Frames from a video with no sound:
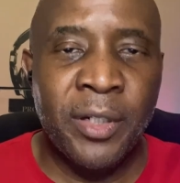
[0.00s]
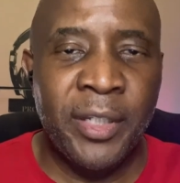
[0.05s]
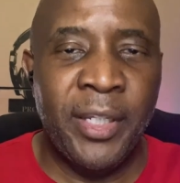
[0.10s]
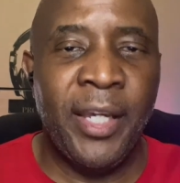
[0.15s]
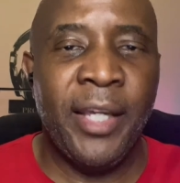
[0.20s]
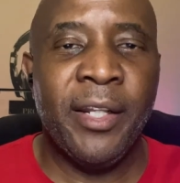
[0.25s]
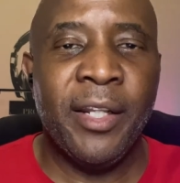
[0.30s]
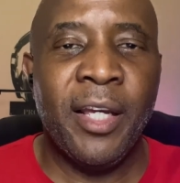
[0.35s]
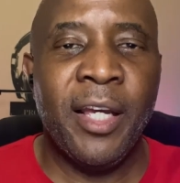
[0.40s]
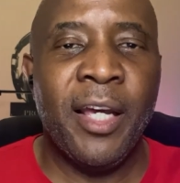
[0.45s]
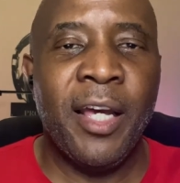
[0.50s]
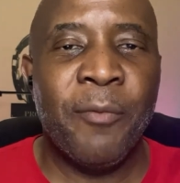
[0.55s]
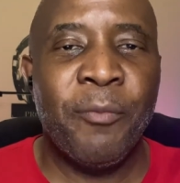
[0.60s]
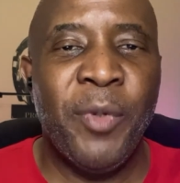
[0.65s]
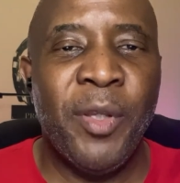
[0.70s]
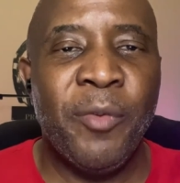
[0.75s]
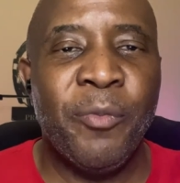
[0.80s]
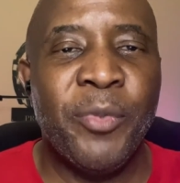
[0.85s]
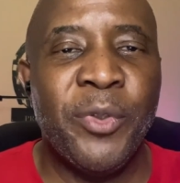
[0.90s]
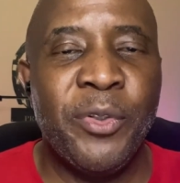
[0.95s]
again, I've
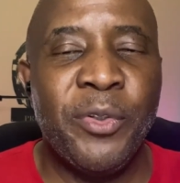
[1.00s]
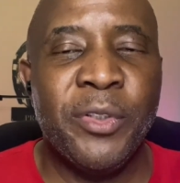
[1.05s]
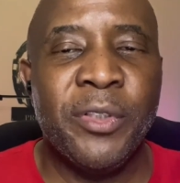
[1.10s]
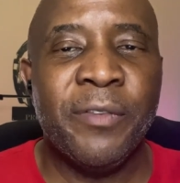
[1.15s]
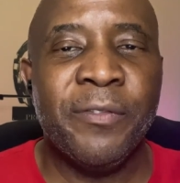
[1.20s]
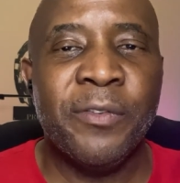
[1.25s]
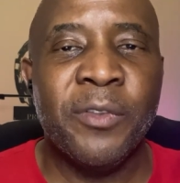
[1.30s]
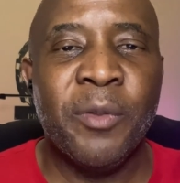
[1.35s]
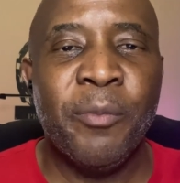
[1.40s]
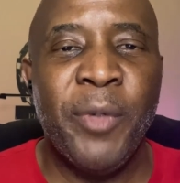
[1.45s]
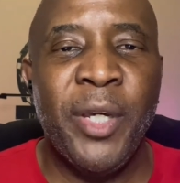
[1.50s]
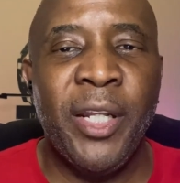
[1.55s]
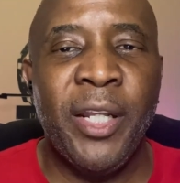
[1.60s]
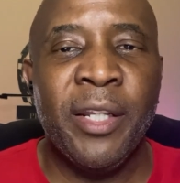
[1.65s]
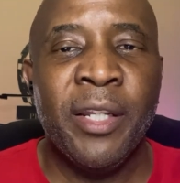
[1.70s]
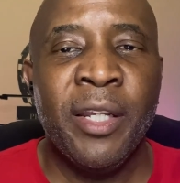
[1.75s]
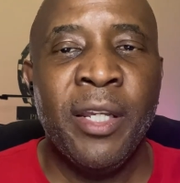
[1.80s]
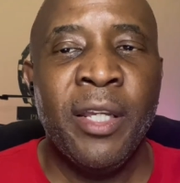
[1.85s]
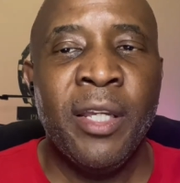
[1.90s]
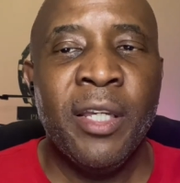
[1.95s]
been producing for a
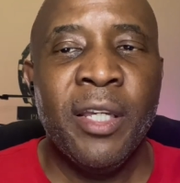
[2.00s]
minute,